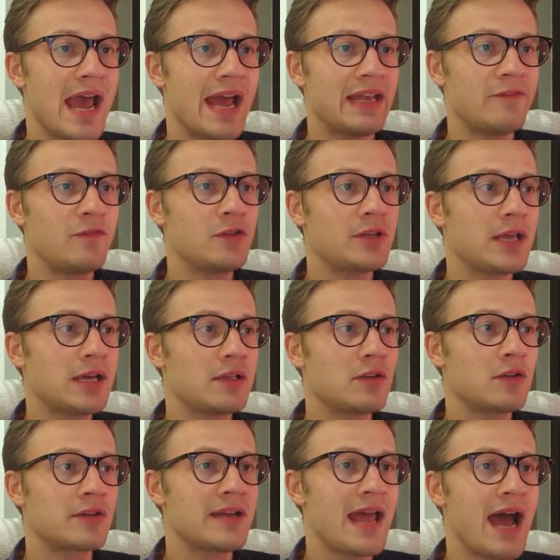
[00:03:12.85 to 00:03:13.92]
And if you take a
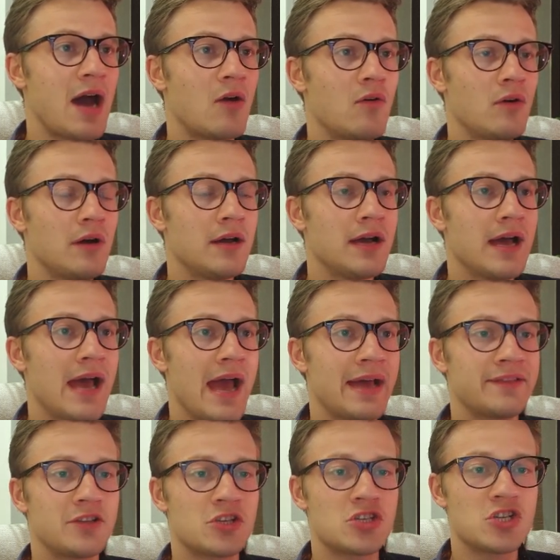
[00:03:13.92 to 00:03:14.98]
look now
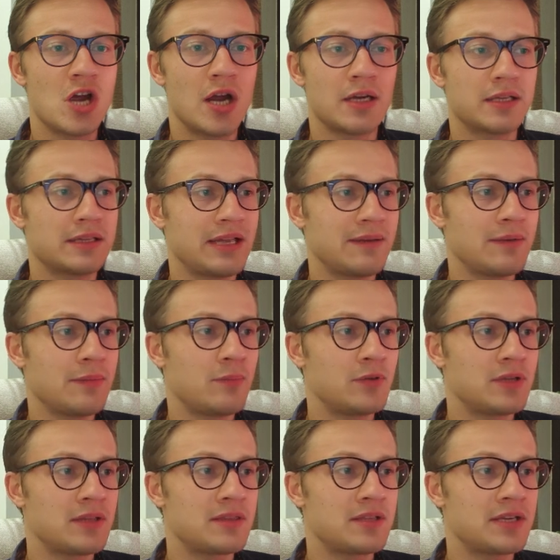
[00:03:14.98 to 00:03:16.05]
at the chart, let me
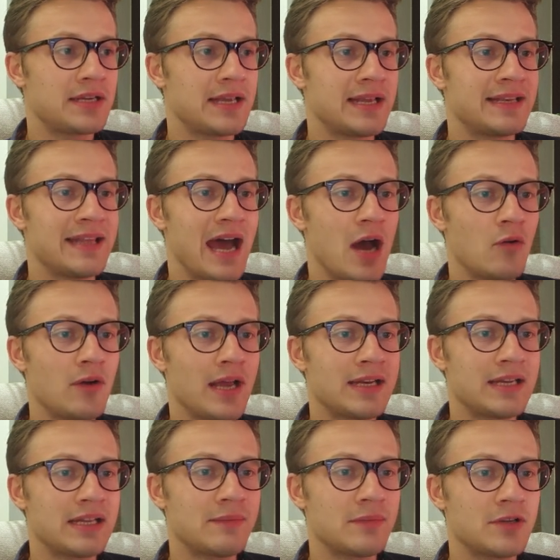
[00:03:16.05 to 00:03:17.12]
put the 3-day down
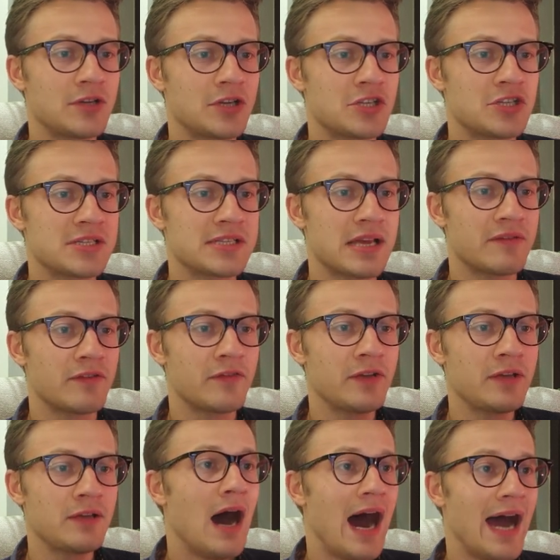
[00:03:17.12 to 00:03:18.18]
and let me readjust everything.